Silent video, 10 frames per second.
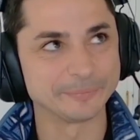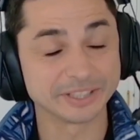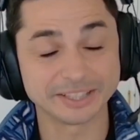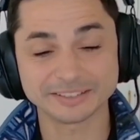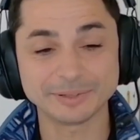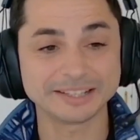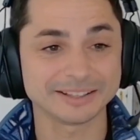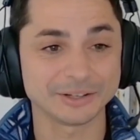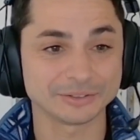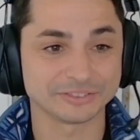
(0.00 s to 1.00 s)
it does makes
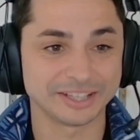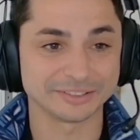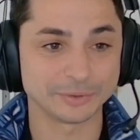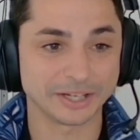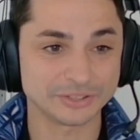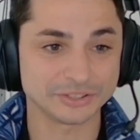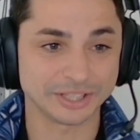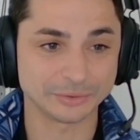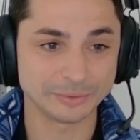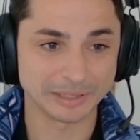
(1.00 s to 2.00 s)
a lot of sense. We actually
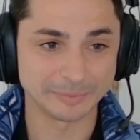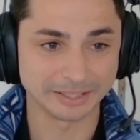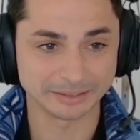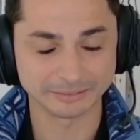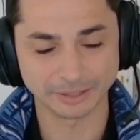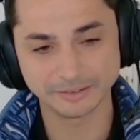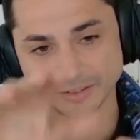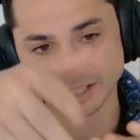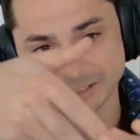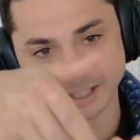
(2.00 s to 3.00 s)
tried to implement it. We had a
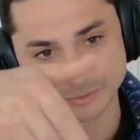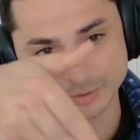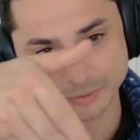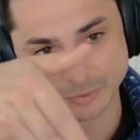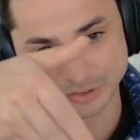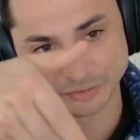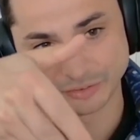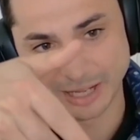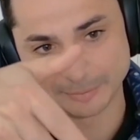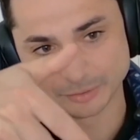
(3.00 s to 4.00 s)
VR touch, which was this
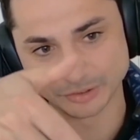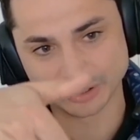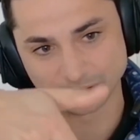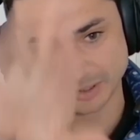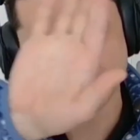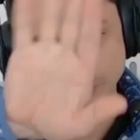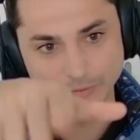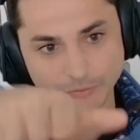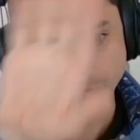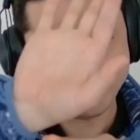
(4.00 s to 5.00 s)
flaps was connected with
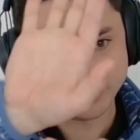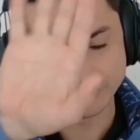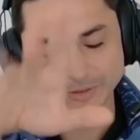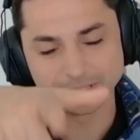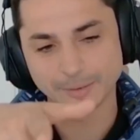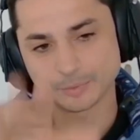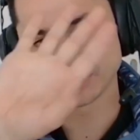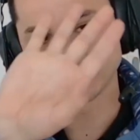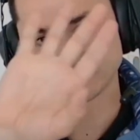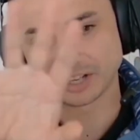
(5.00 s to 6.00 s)
filling up
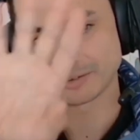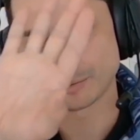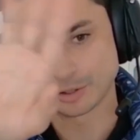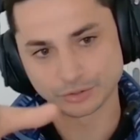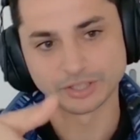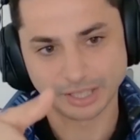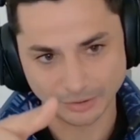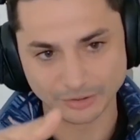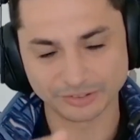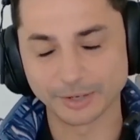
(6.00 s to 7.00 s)
with the servo motor and then
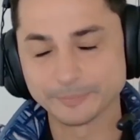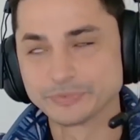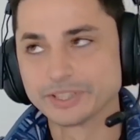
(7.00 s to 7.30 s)
goes down.